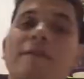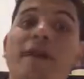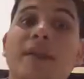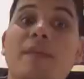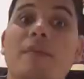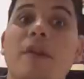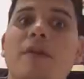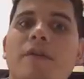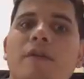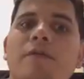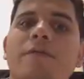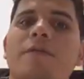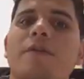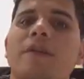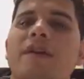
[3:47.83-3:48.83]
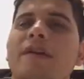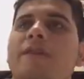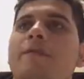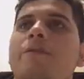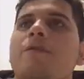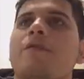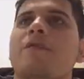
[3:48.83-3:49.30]
final model
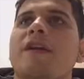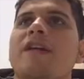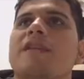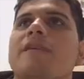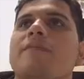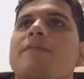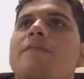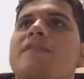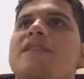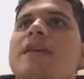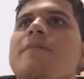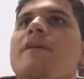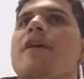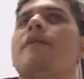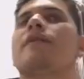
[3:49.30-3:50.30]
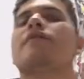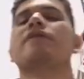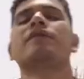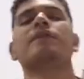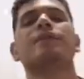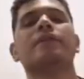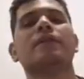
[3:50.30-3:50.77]
for that same
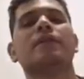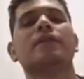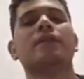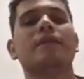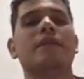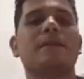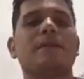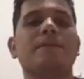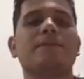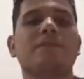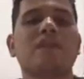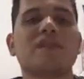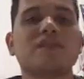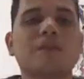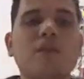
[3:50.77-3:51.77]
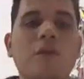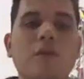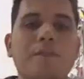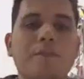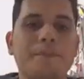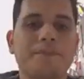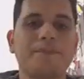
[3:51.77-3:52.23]
character.
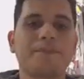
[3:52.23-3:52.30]
So